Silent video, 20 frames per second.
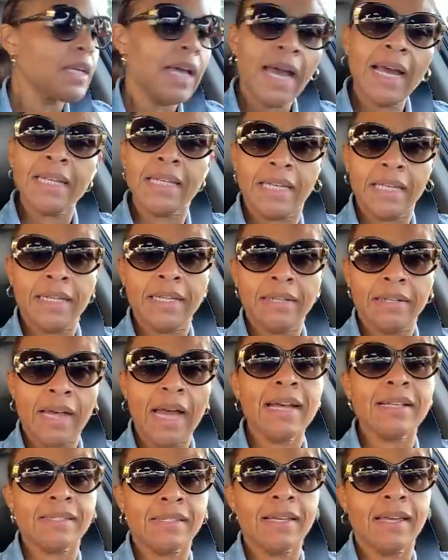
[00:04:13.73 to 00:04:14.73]
I did.
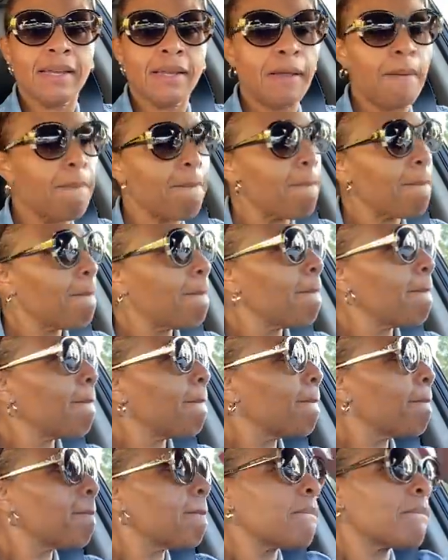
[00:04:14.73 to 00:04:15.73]
I said it.
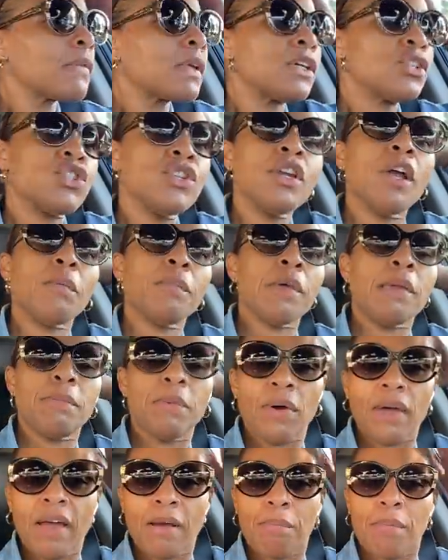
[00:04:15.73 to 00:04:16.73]
Because, you know,
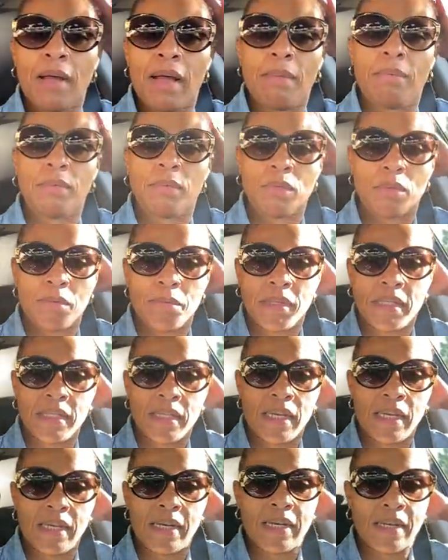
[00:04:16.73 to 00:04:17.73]
people have problems with me
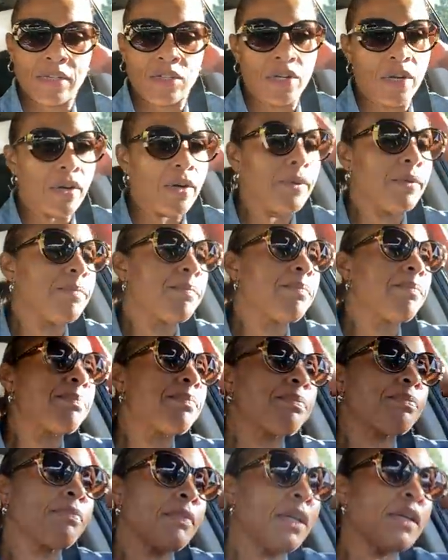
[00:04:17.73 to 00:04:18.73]
saying that, y'all.
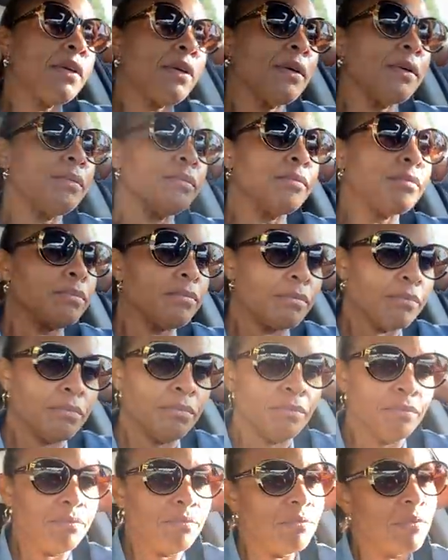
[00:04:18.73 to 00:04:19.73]
They do.
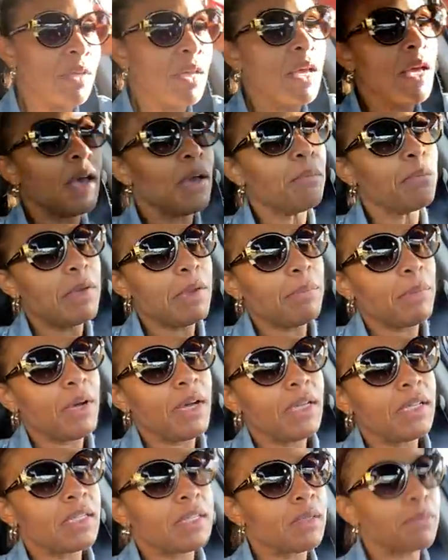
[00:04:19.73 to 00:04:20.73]
People
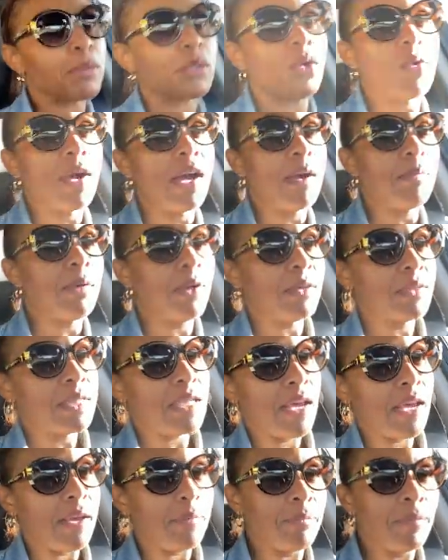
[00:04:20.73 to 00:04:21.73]
unsubscribe all the
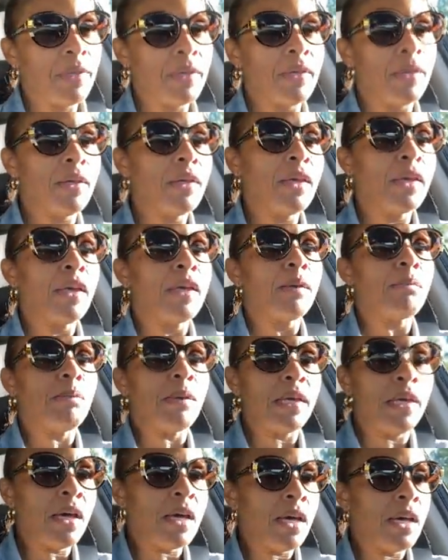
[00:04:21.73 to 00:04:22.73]
time
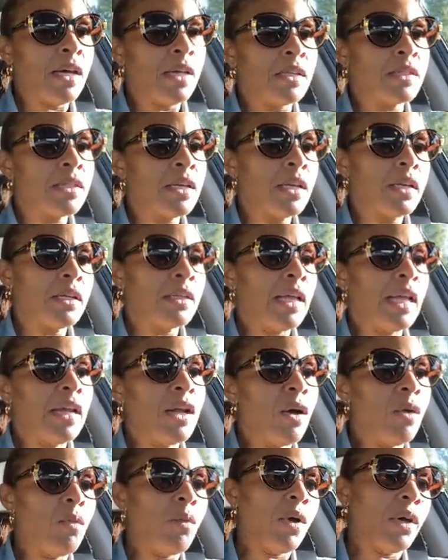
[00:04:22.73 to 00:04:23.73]
because they
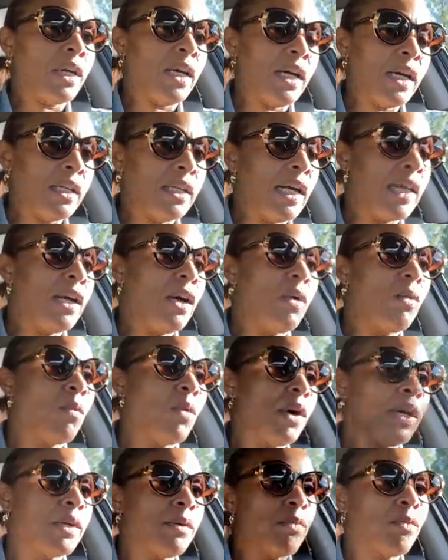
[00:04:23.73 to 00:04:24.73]
don't want
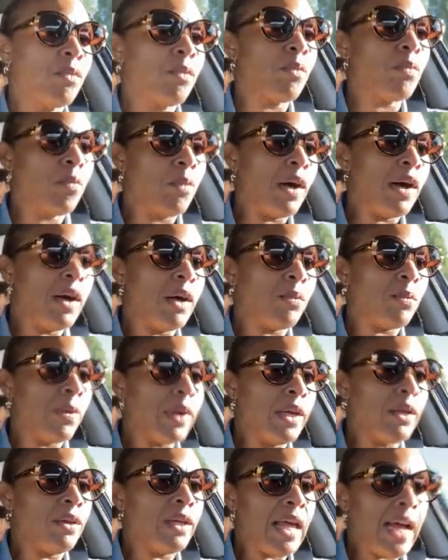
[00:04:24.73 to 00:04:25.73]
to
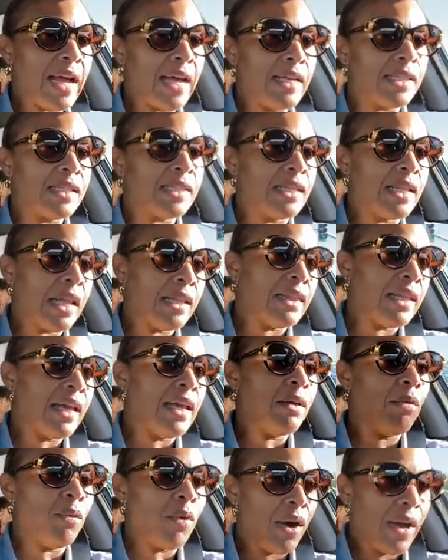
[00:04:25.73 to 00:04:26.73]
realize that
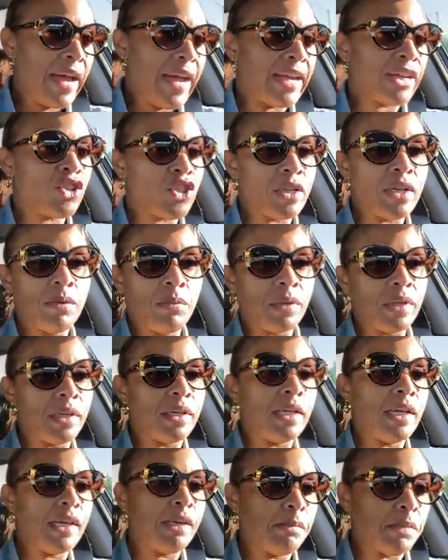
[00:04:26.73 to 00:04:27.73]
they were actually with a
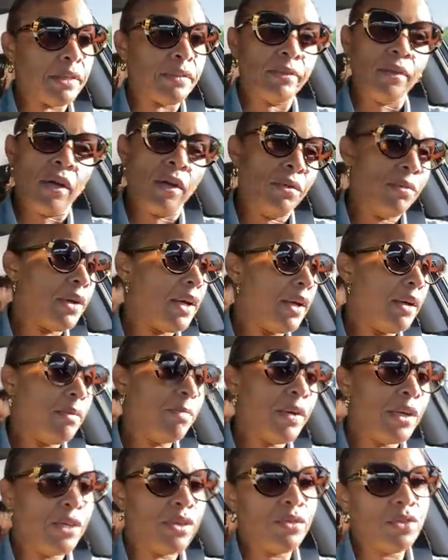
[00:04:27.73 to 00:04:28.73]
demon. Okay,
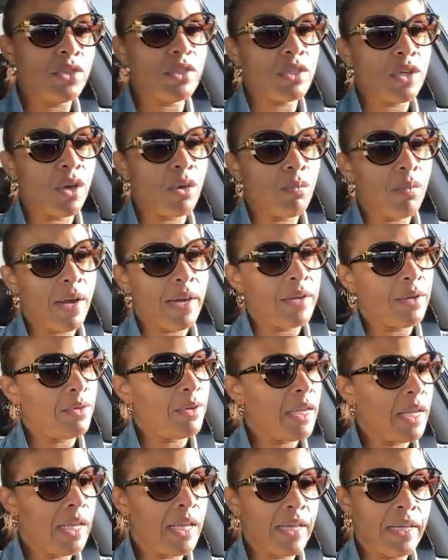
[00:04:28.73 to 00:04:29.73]
well, you just go right
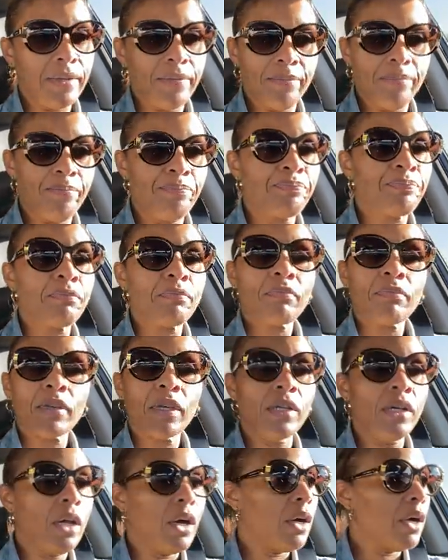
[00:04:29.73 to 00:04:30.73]
on ahead,
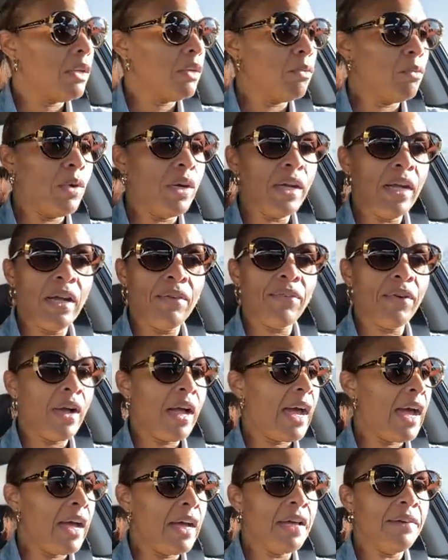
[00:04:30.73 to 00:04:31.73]
you know, whatever,
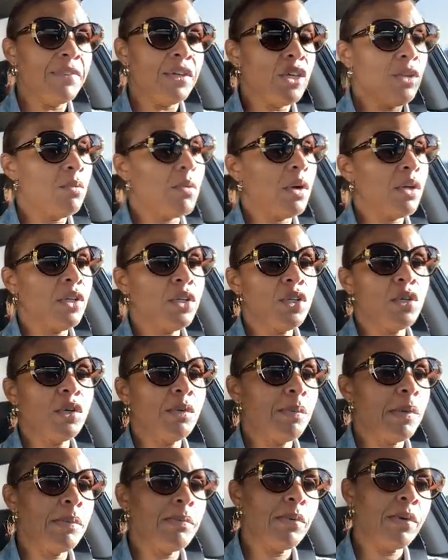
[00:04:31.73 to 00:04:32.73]
however you want to do
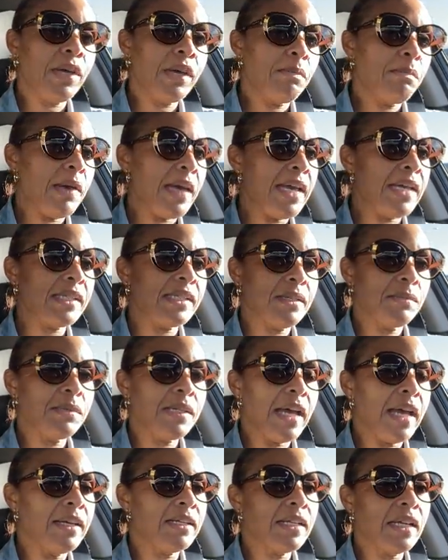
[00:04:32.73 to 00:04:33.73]
it. People get mad
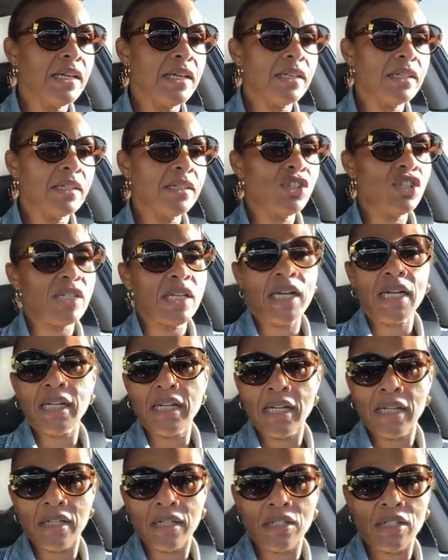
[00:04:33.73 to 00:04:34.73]
sometimes. They get the
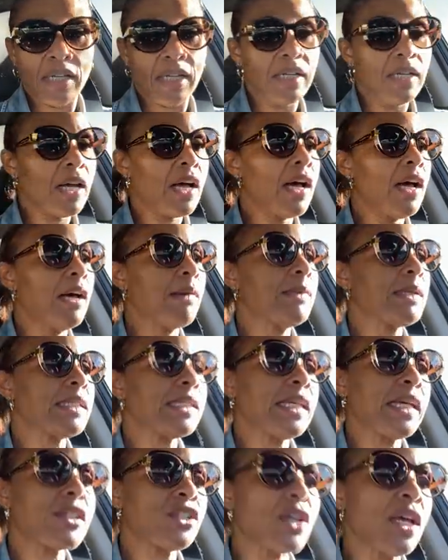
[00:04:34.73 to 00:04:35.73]
stunting in the
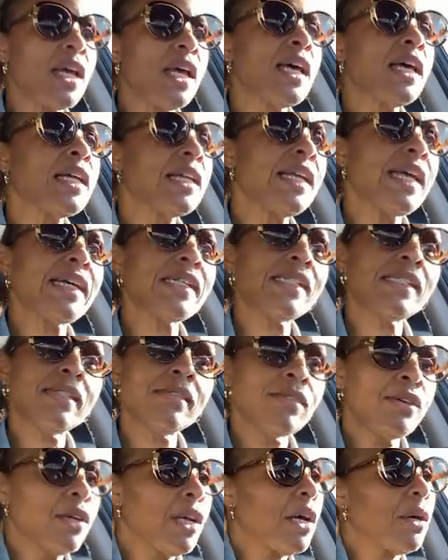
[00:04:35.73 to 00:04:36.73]
comment section. That's,
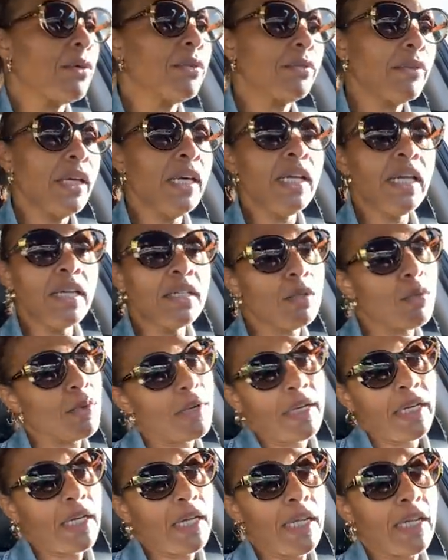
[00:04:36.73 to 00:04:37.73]
you know, it is
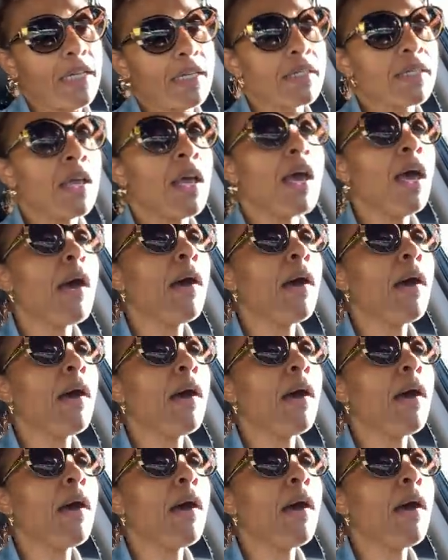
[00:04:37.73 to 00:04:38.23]
what it is.